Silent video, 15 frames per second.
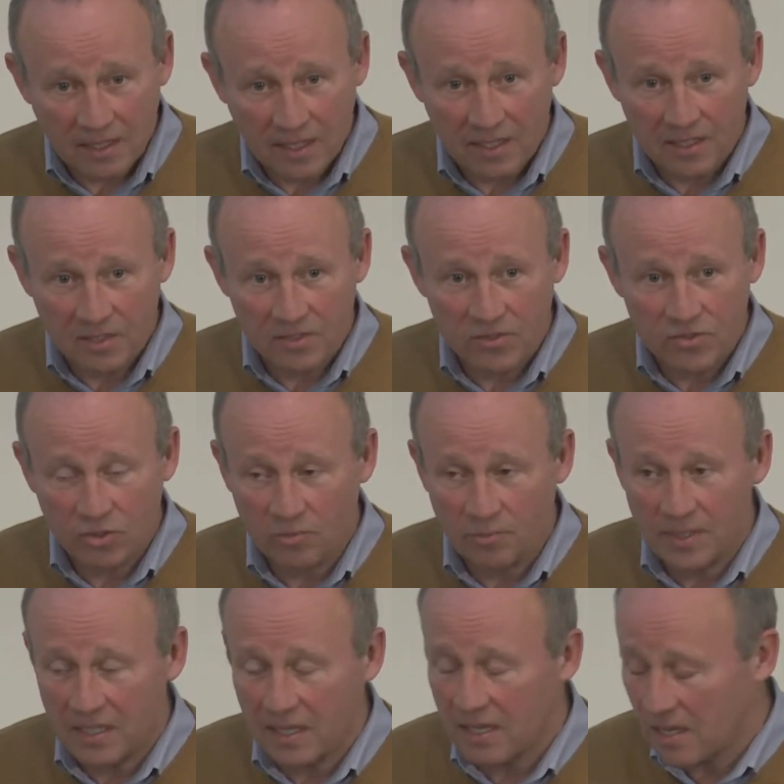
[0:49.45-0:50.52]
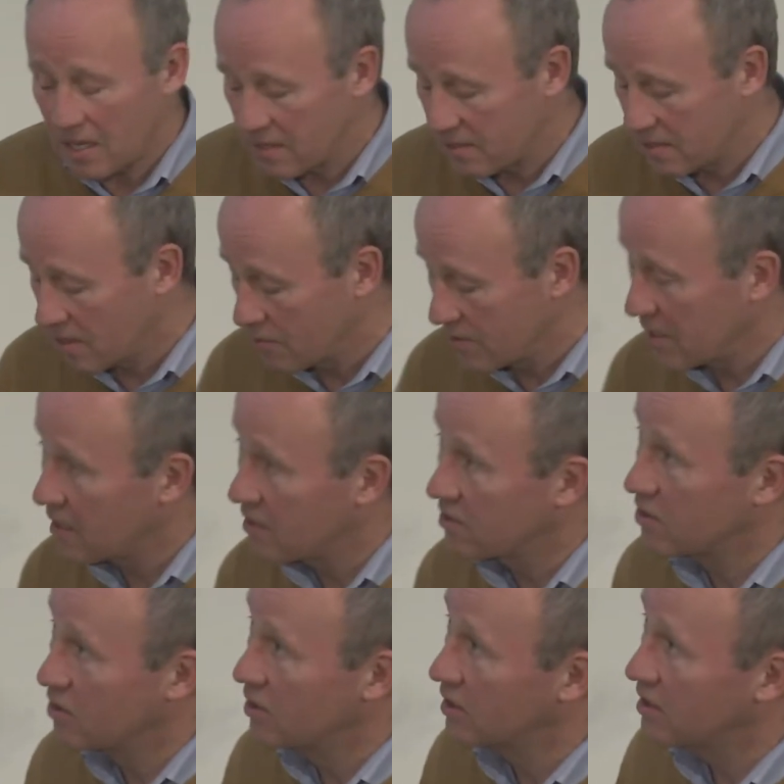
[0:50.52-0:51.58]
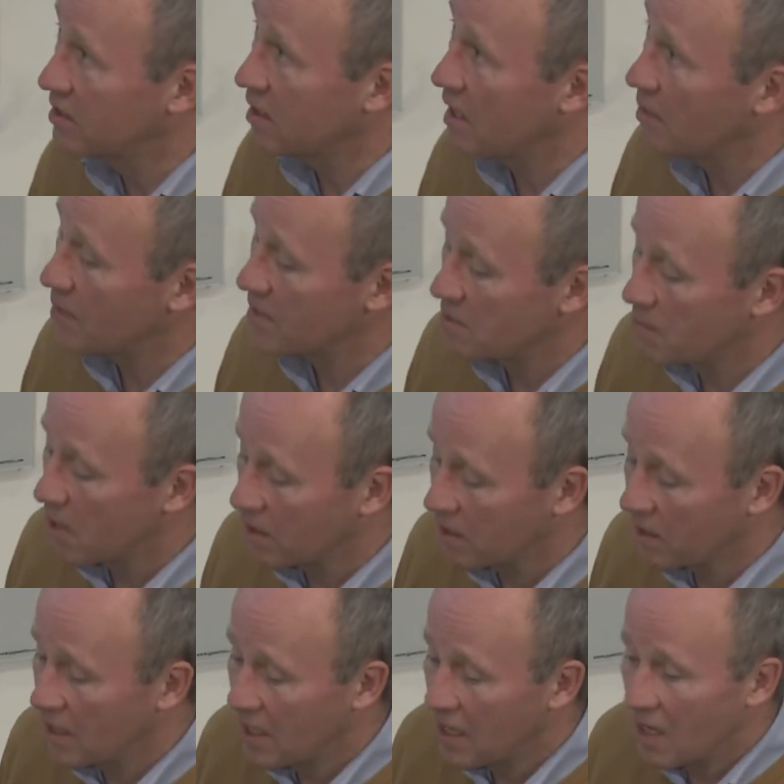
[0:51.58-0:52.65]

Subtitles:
And it struck me, as I was head of school at the time, as a model